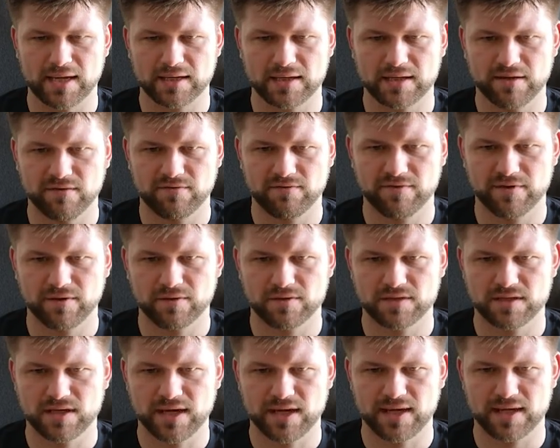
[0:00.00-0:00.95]
it
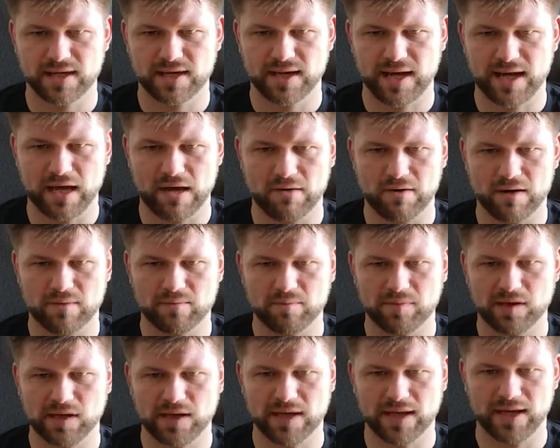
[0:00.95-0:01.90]
feels like now I'm
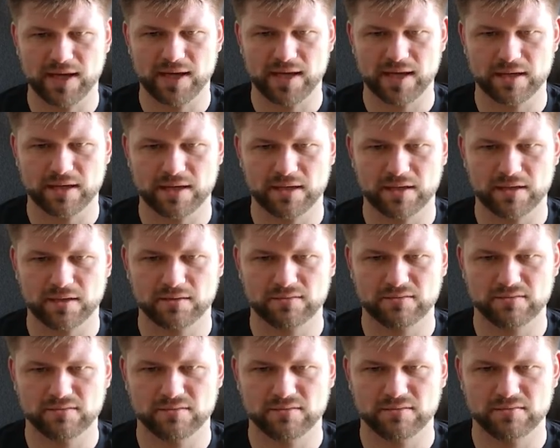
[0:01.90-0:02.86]
playing
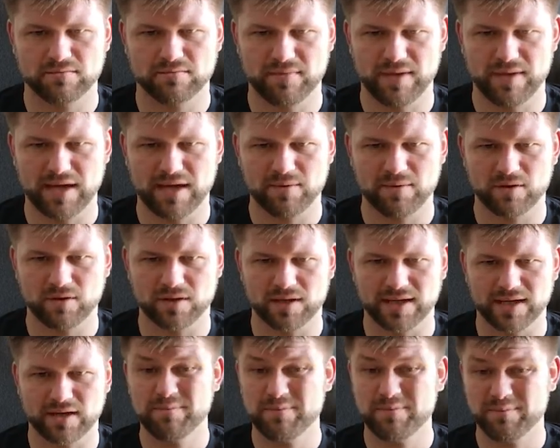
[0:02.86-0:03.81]
maybe on
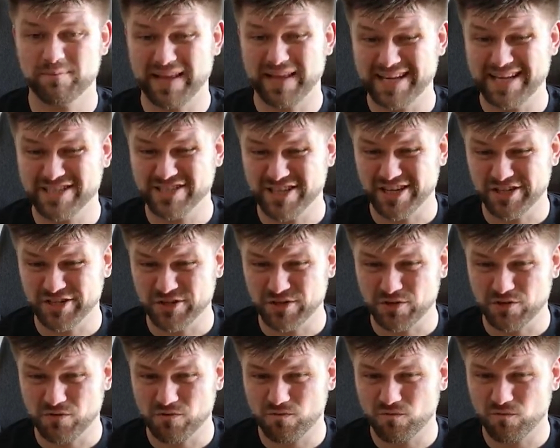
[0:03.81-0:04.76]
like a PlayStation
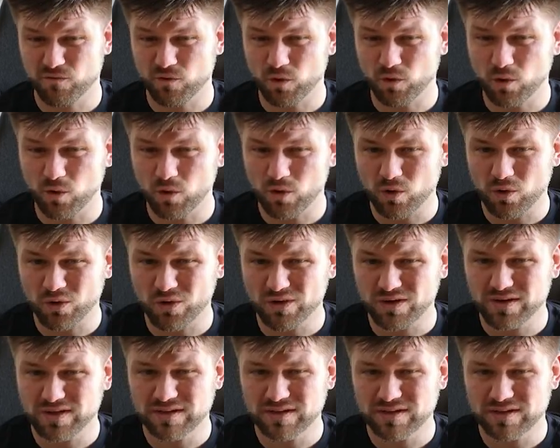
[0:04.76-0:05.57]
4